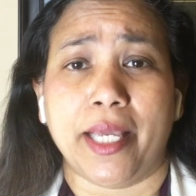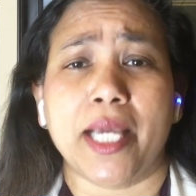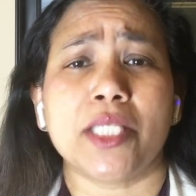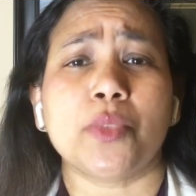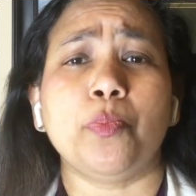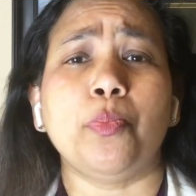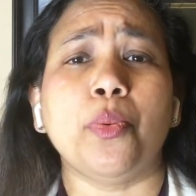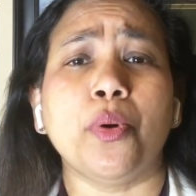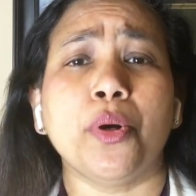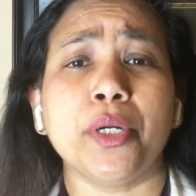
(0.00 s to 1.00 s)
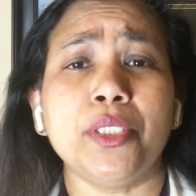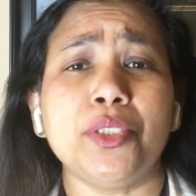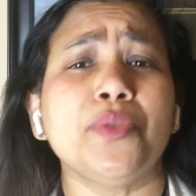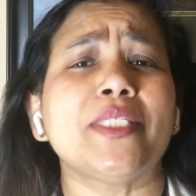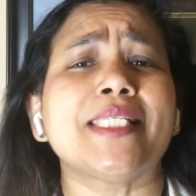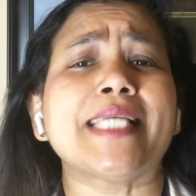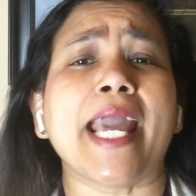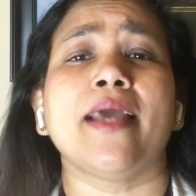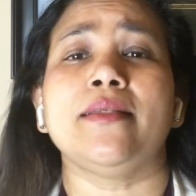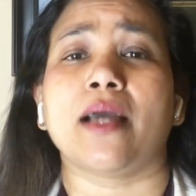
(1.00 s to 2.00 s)
is born to
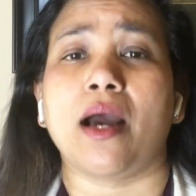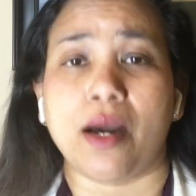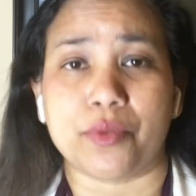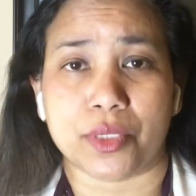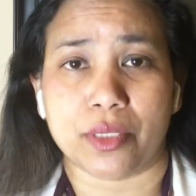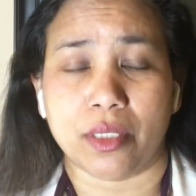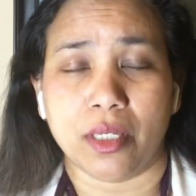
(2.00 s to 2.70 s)
stand out.